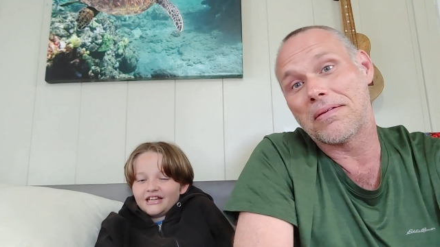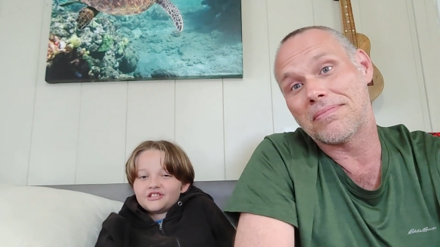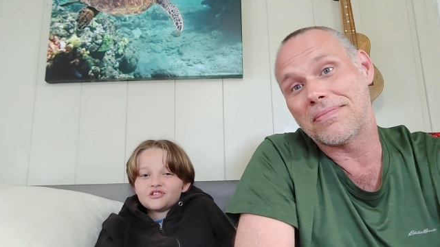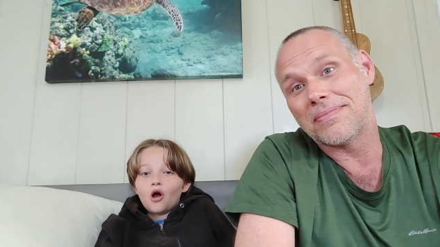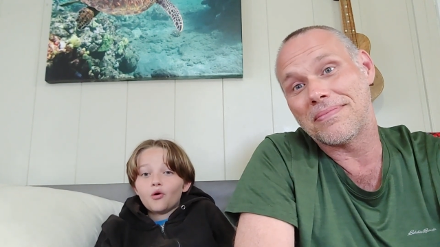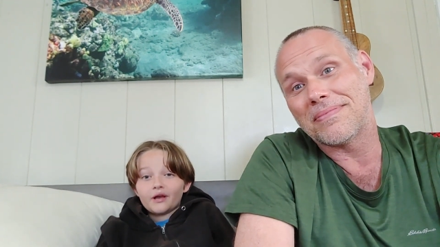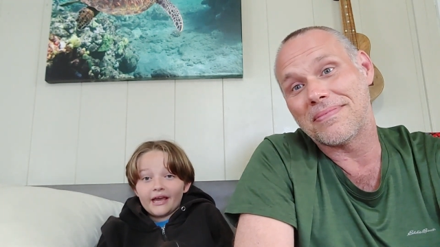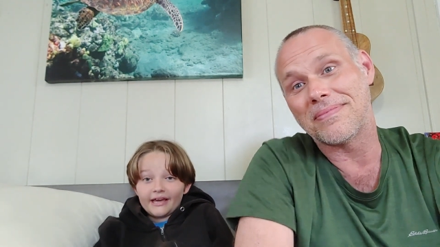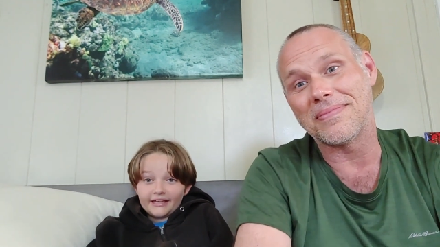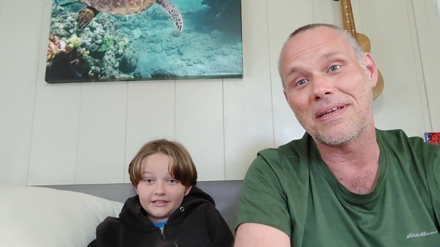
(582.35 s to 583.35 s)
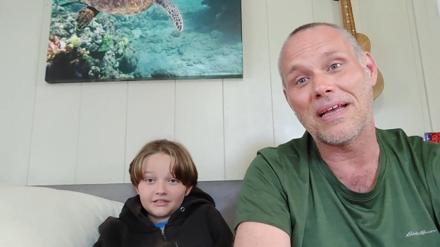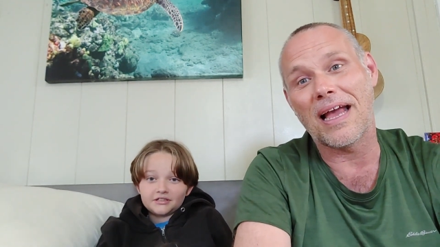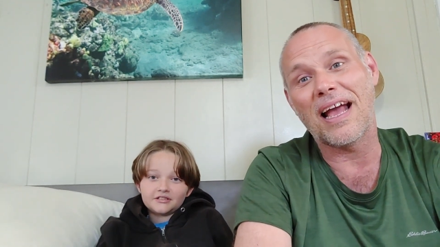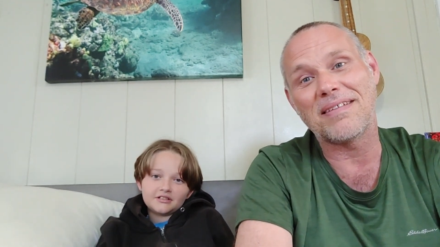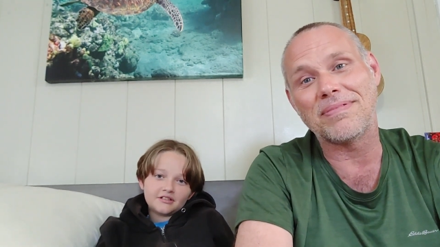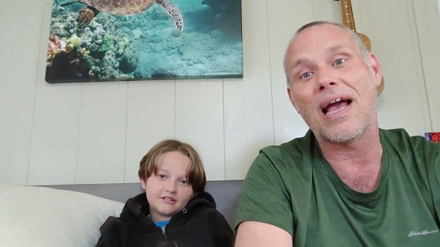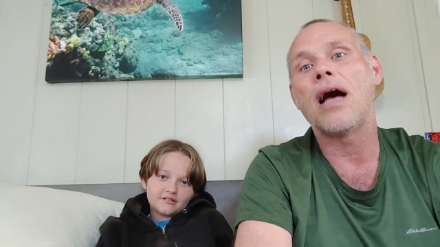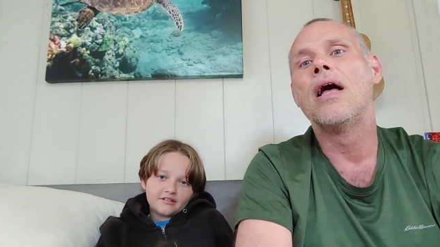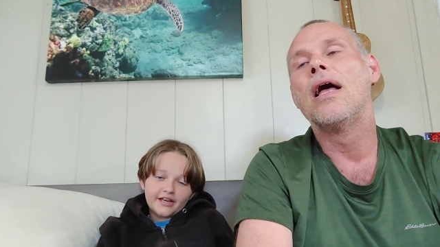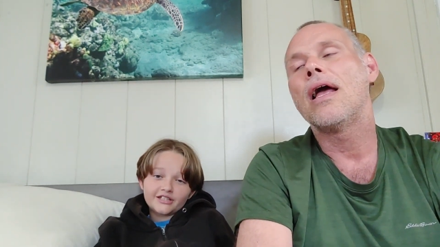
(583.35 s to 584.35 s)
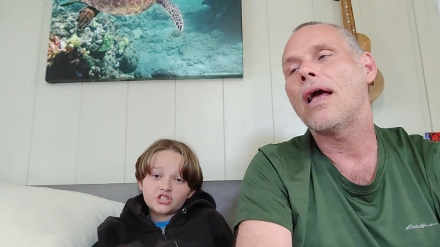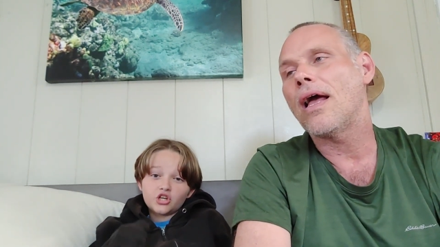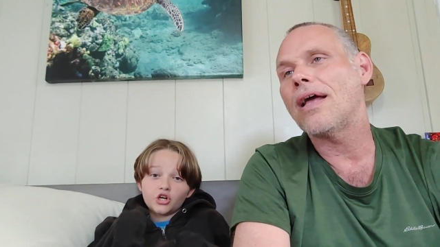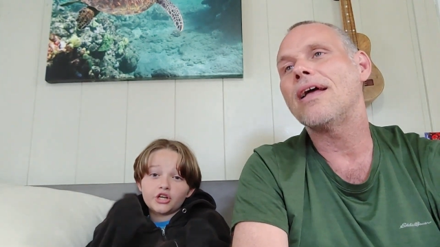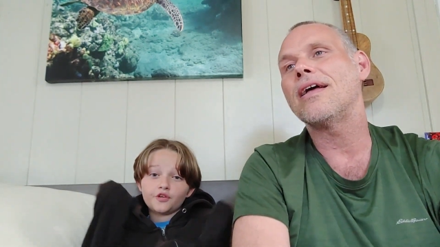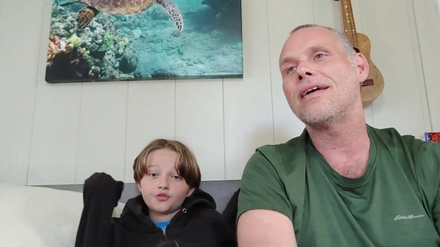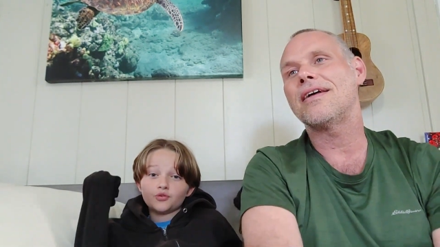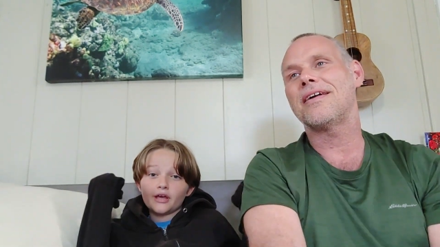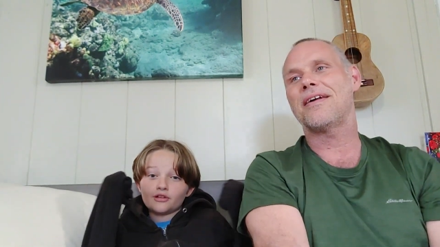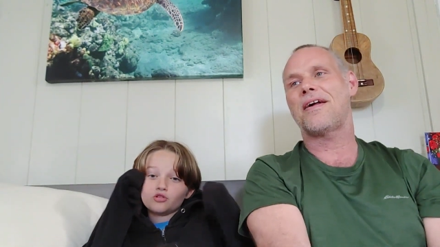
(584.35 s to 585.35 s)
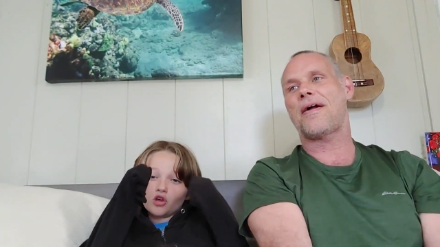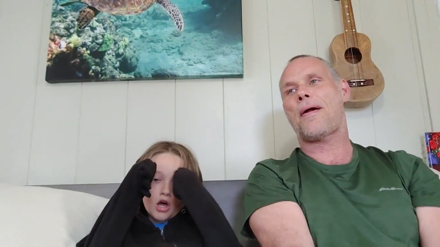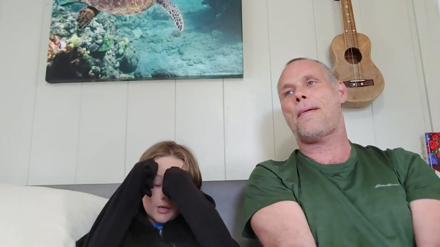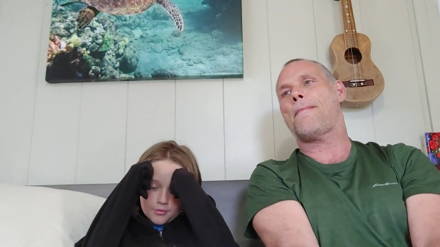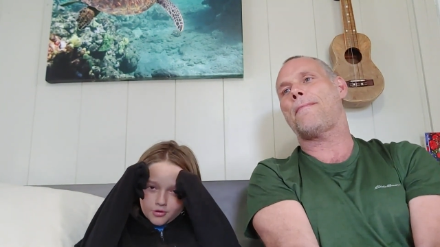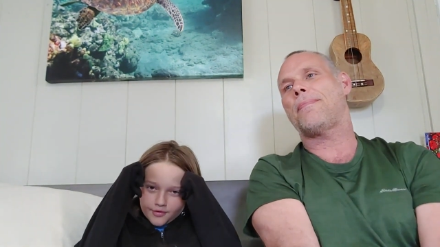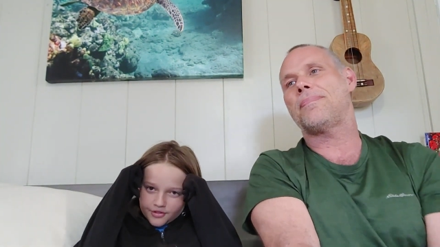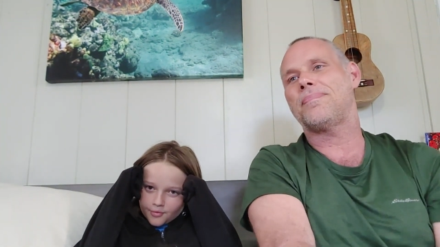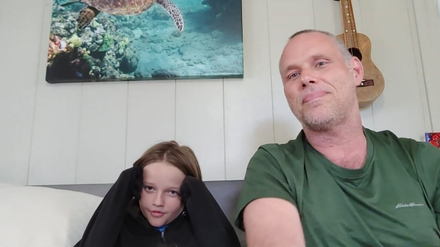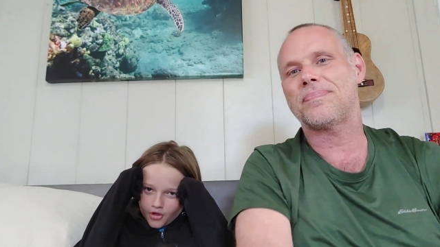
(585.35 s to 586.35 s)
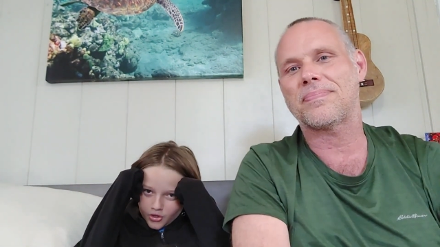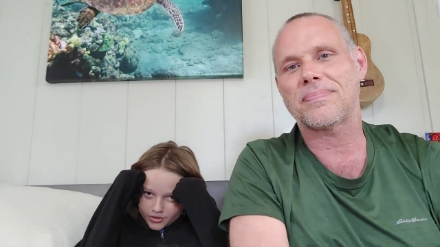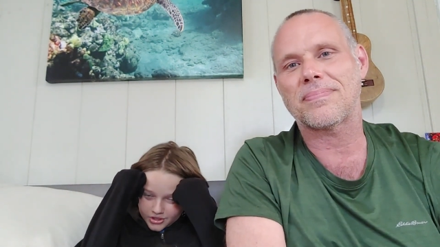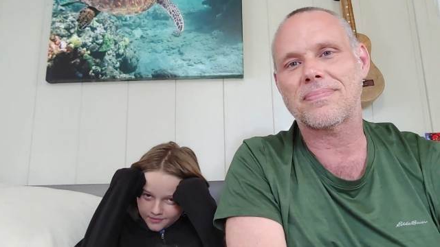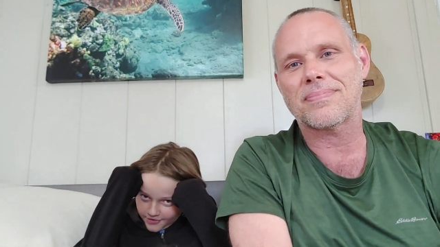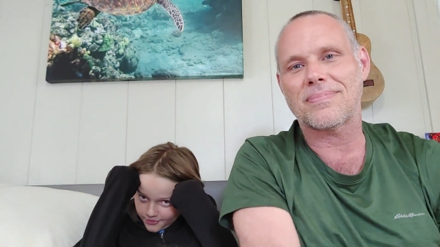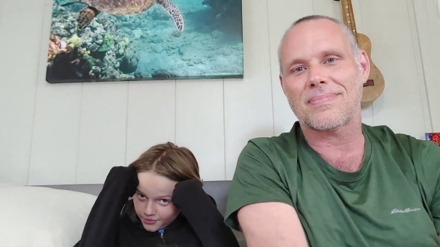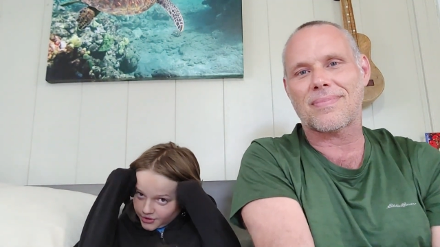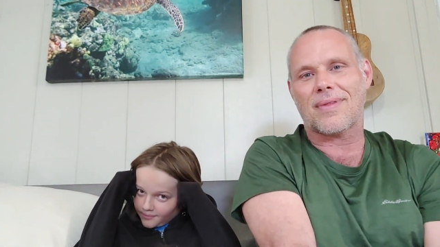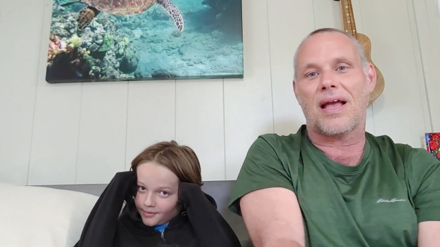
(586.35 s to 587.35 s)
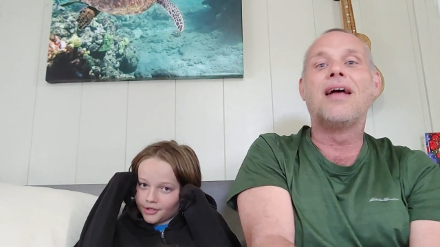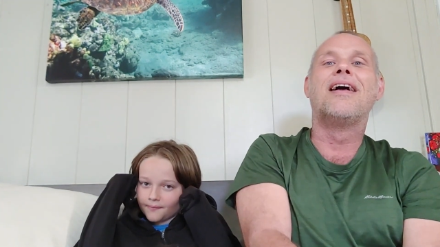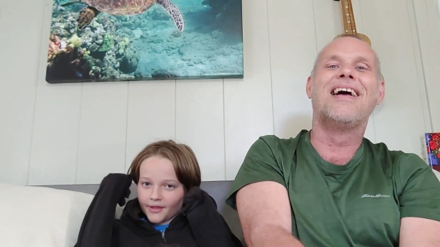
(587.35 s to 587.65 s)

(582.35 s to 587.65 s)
Speaker 1: It's okay. Eh, yeah. It's good if you like long movies with no uh, resolution, but